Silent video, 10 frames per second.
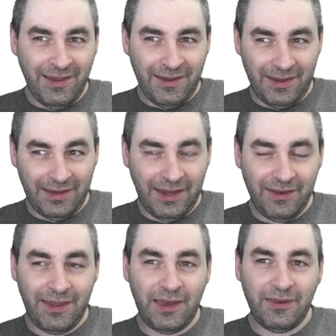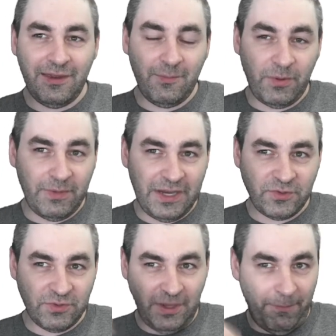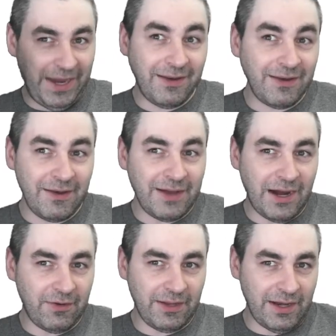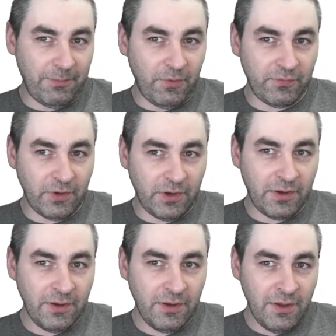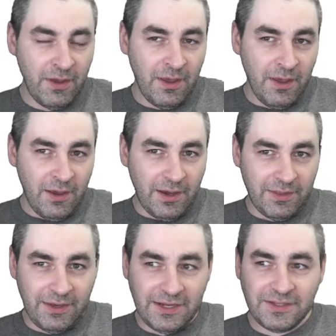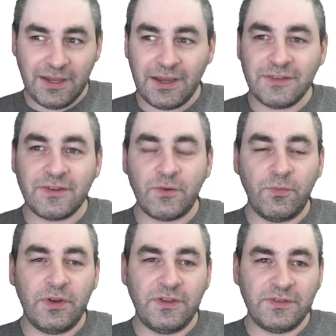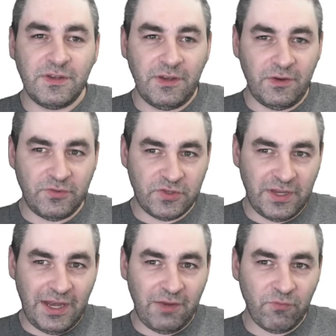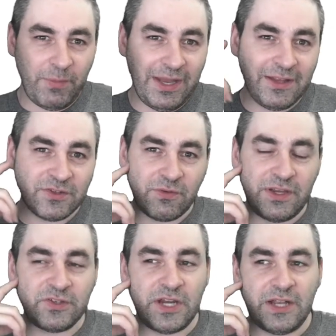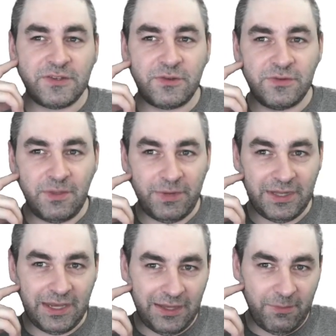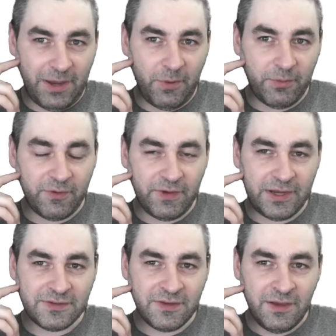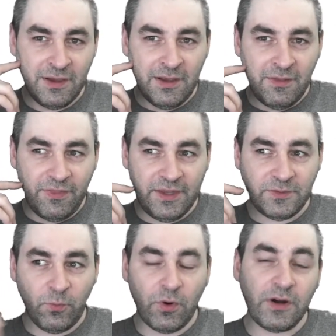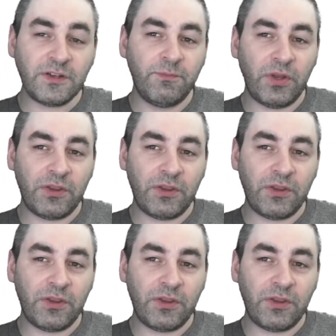In the end, the implementation was abandoned entirely, and I moved on. The next thing I considered was, just getting repeated screenshots through something like LibIMobile device. This works, but